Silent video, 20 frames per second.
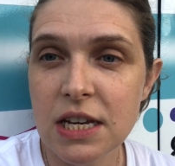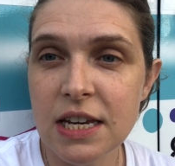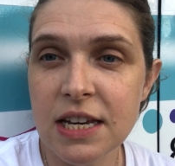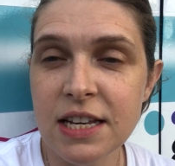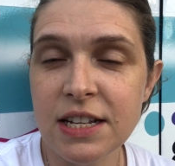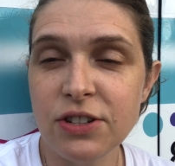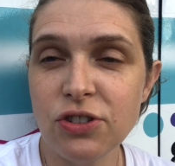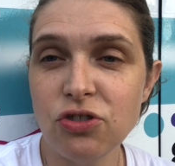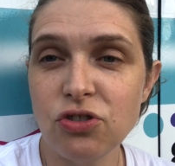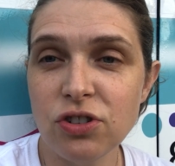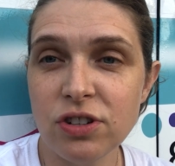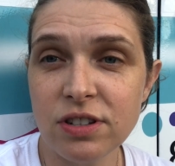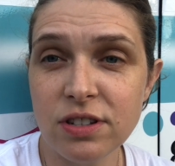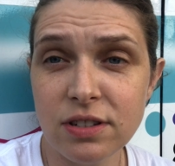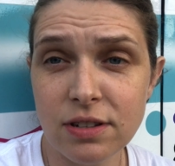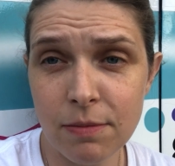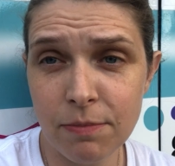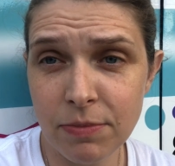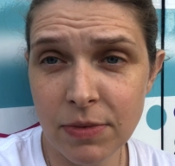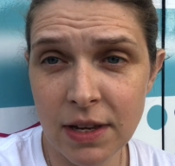it's
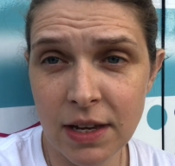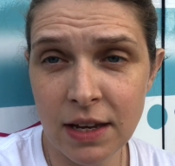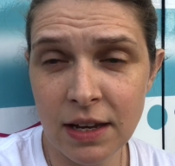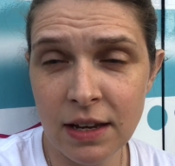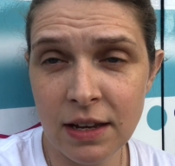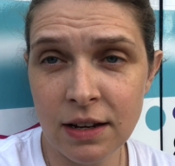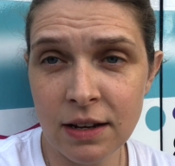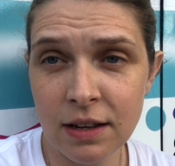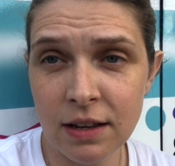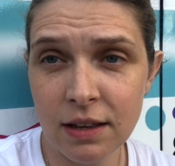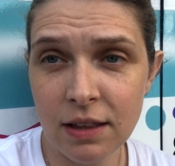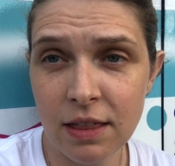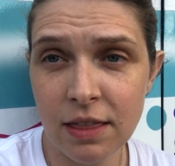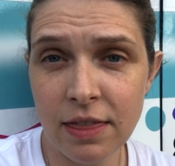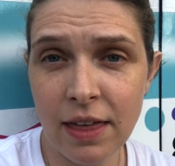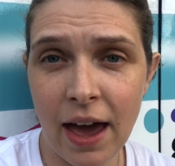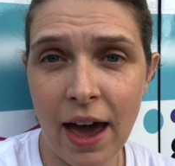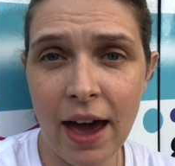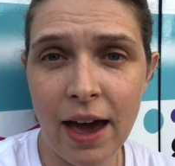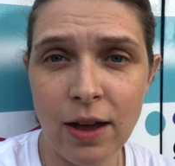just something
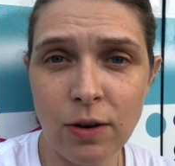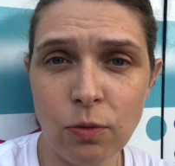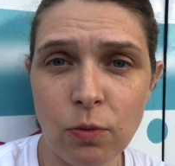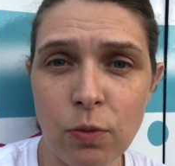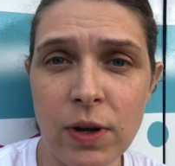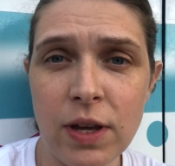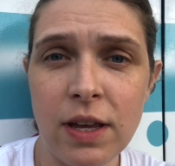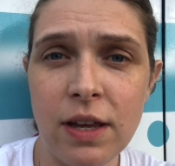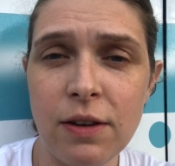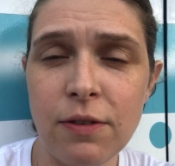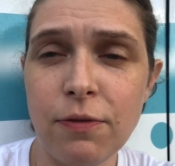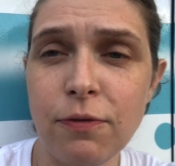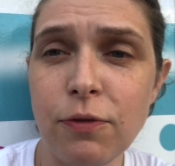that we